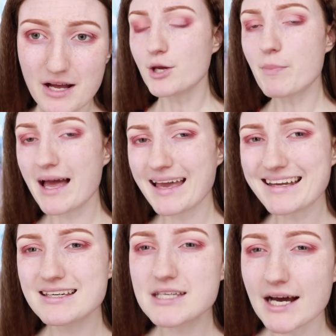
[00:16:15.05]
You're
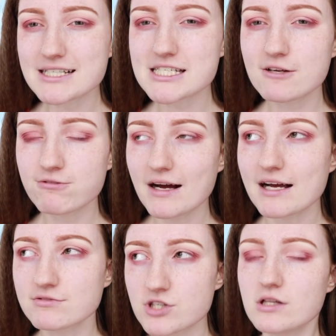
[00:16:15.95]
paying
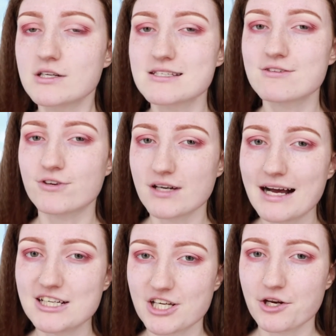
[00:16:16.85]
$95 for an
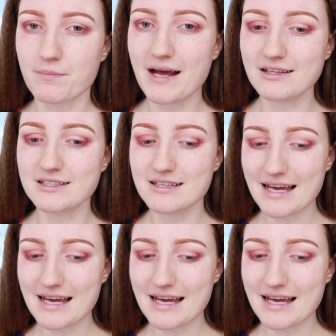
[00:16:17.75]
eyeshadow palette,